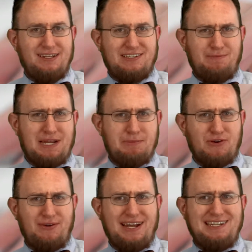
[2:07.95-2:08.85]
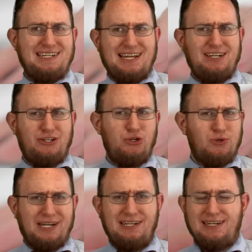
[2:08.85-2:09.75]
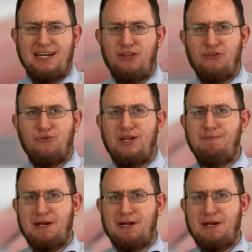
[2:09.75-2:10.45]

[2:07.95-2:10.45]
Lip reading: sometime around 1992 or 1993,